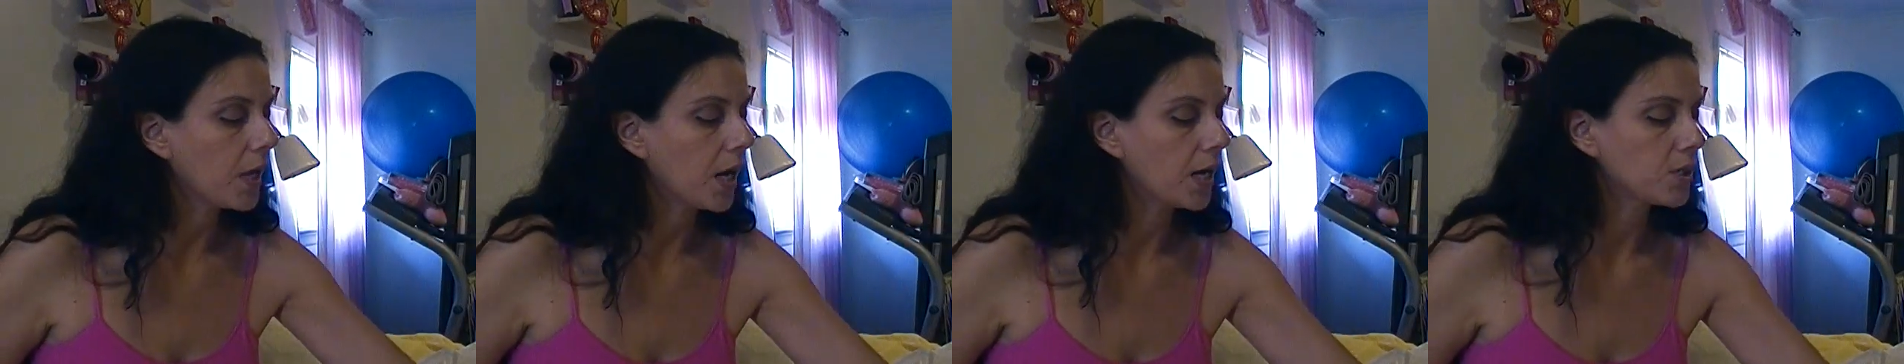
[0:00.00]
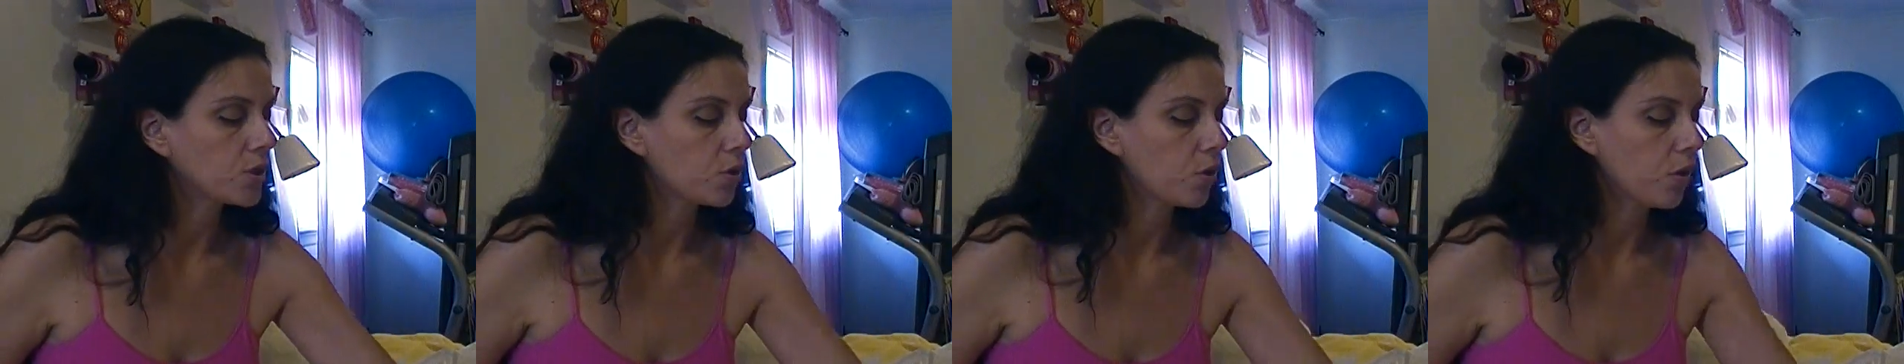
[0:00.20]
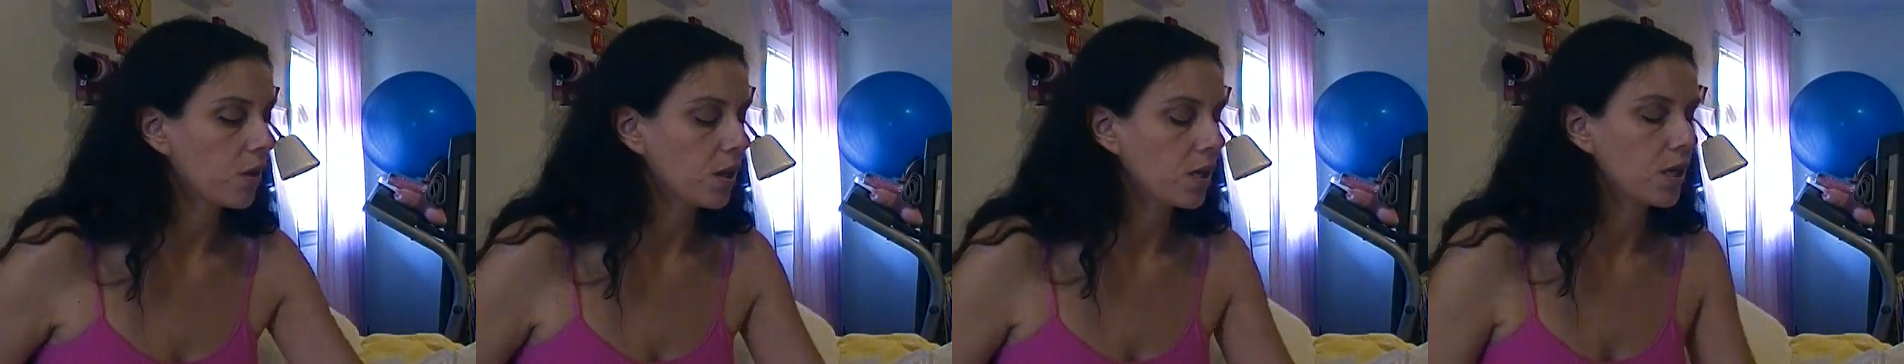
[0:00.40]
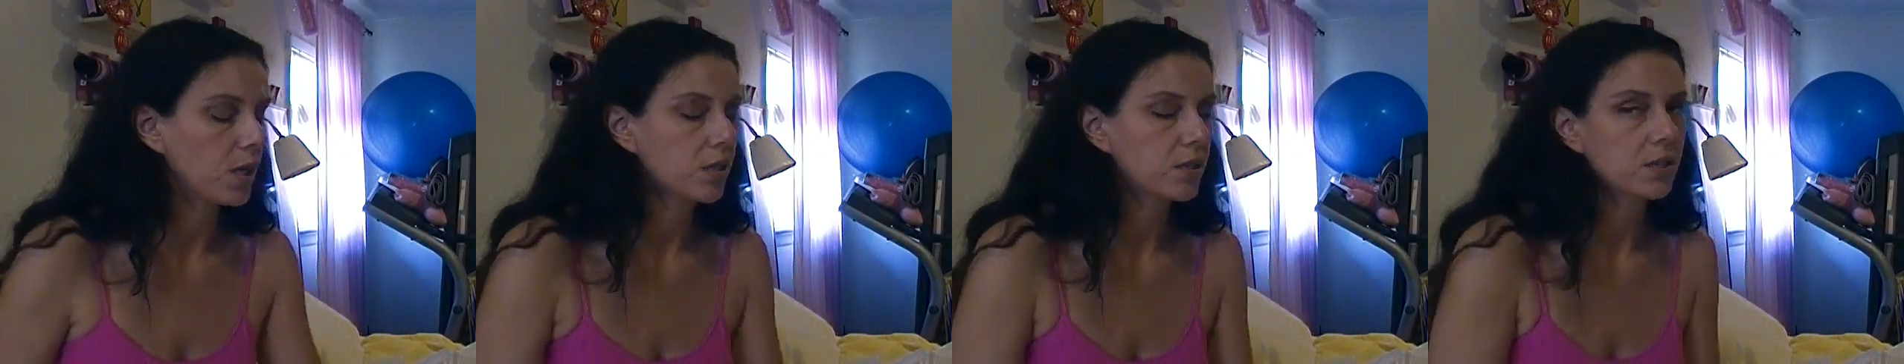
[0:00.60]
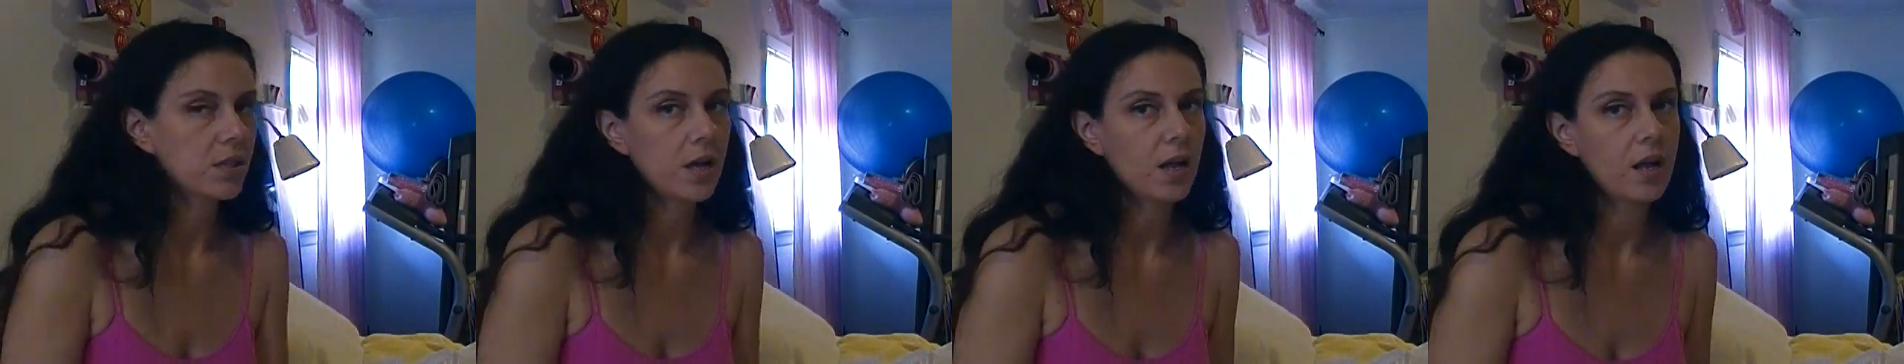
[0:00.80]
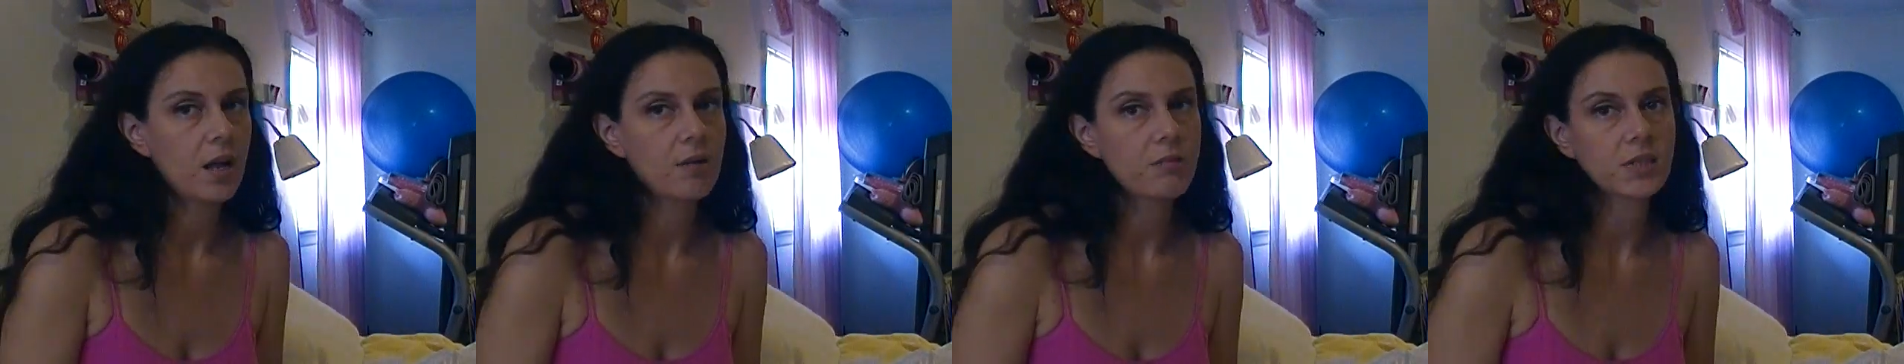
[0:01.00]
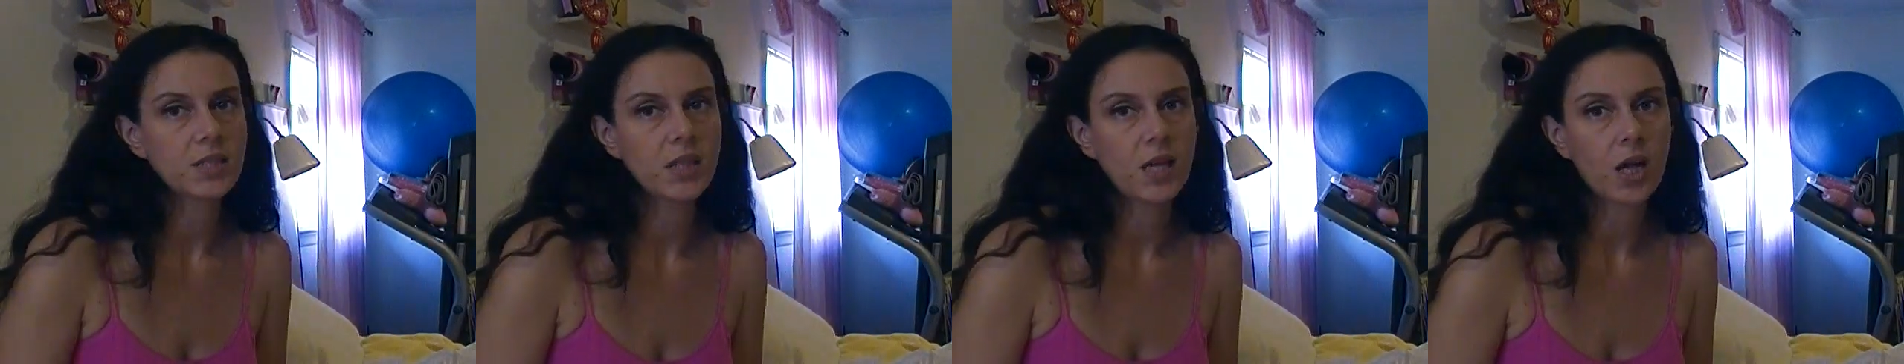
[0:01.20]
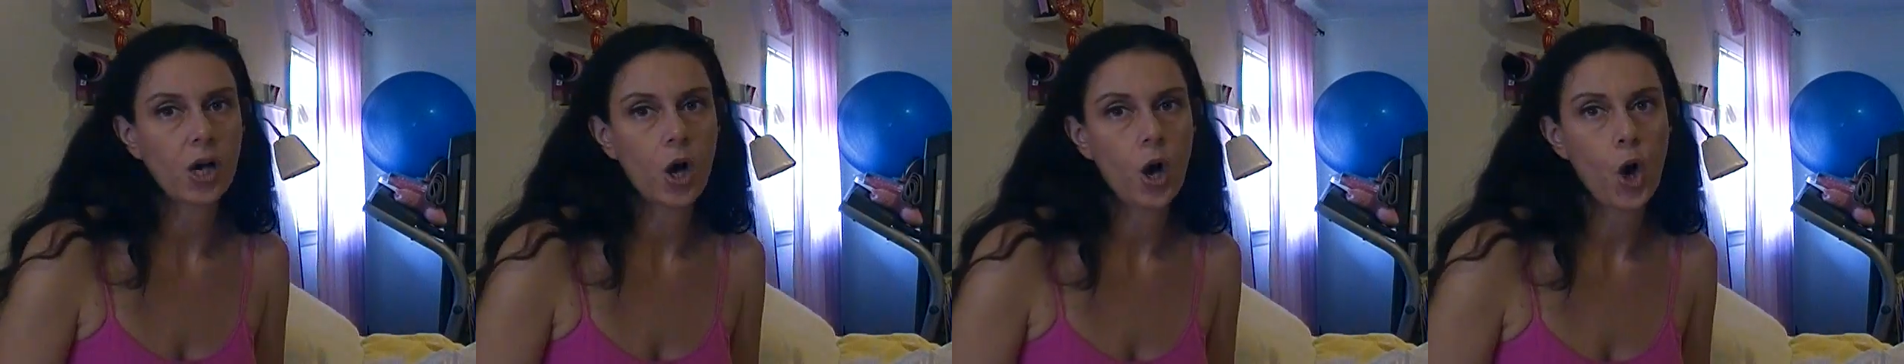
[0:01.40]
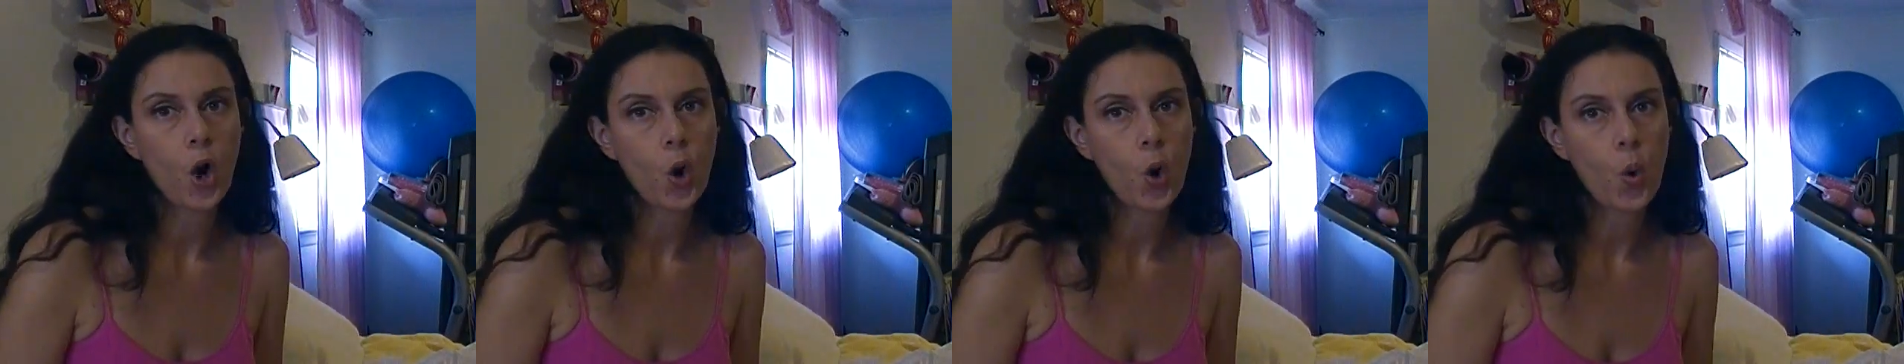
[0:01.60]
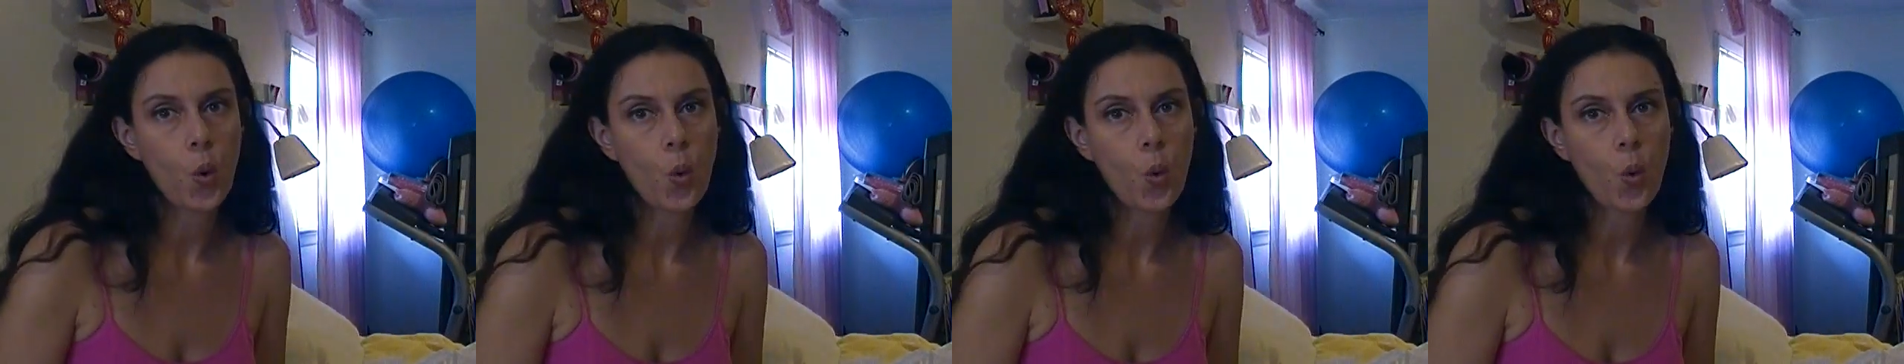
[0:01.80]
I saw these and I was like,
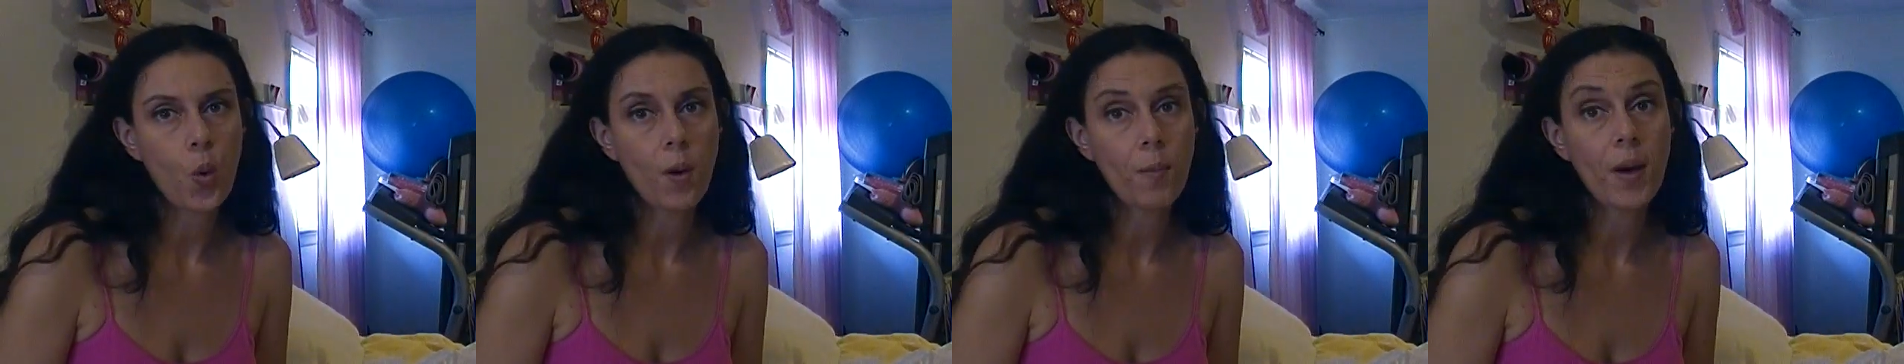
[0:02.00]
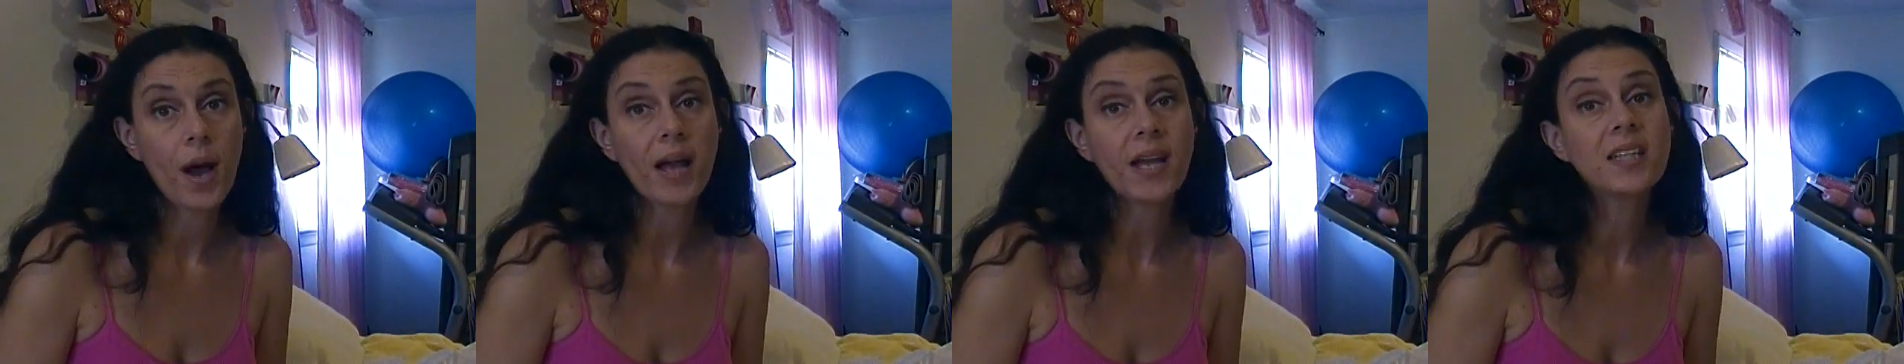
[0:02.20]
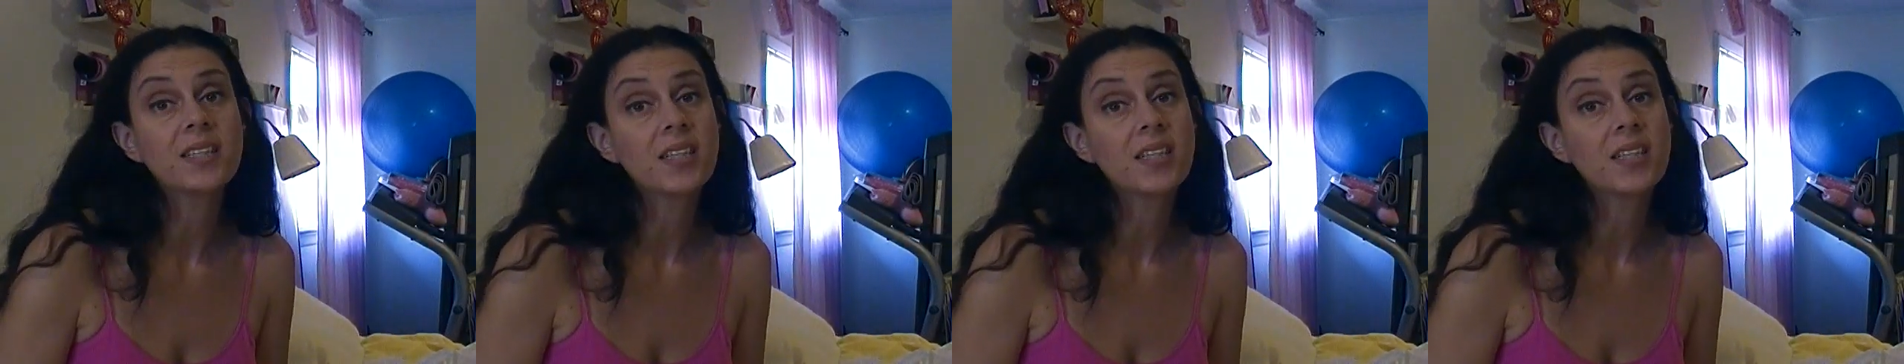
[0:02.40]
oh my.